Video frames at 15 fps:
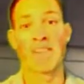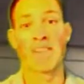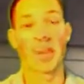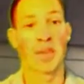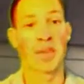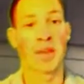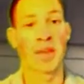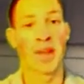
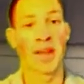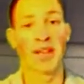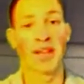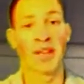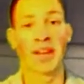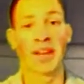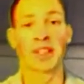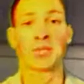Maybe you have
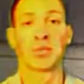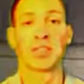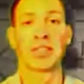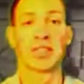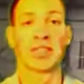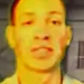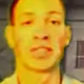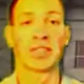a very
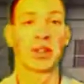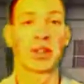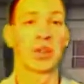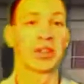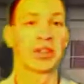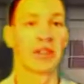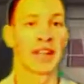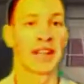specific
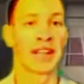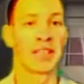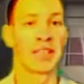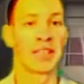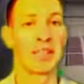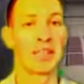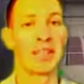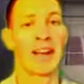goal you're
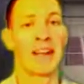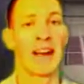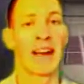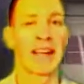trying to meet.